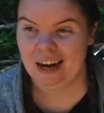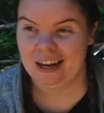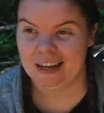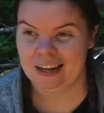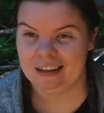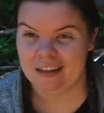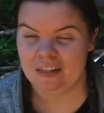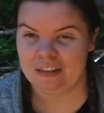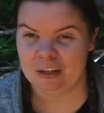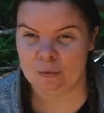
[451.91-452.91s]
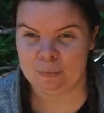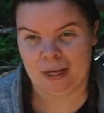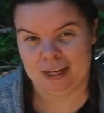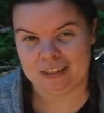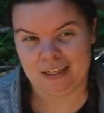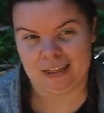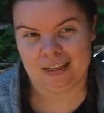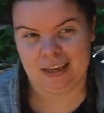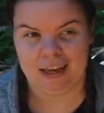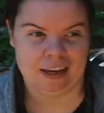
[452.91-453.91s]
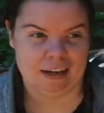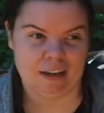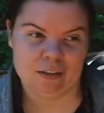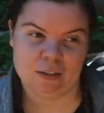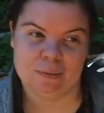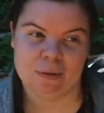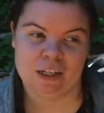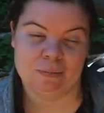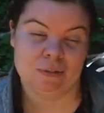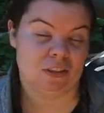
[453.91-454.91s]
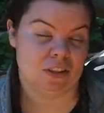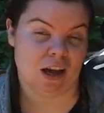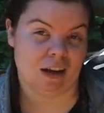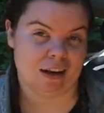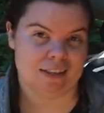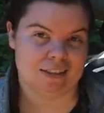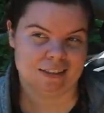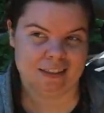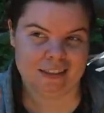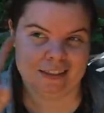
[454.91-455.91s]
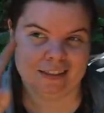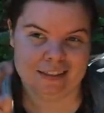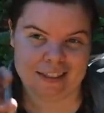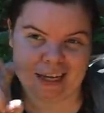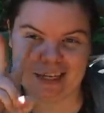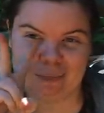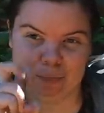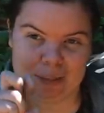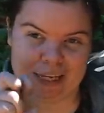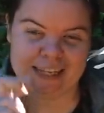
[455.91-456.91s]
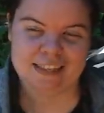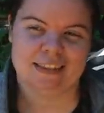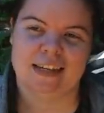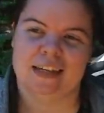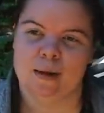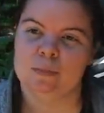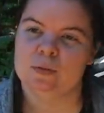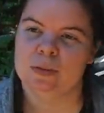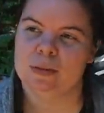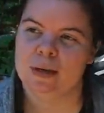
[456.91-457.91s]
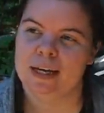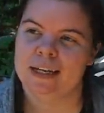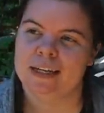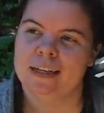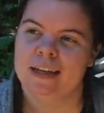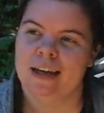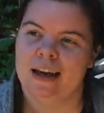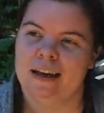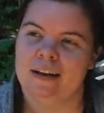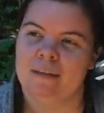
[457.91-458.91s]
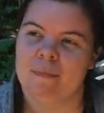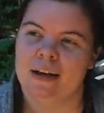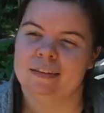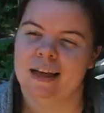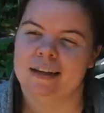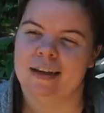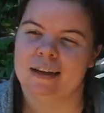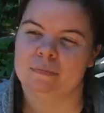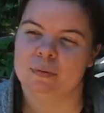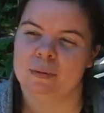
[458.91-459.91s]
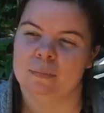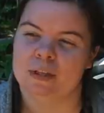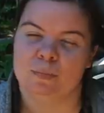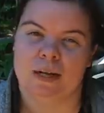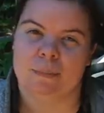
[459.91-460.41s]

in the plastic and aluminum stock skid plate that comes with the bike, and that kind of pretty much made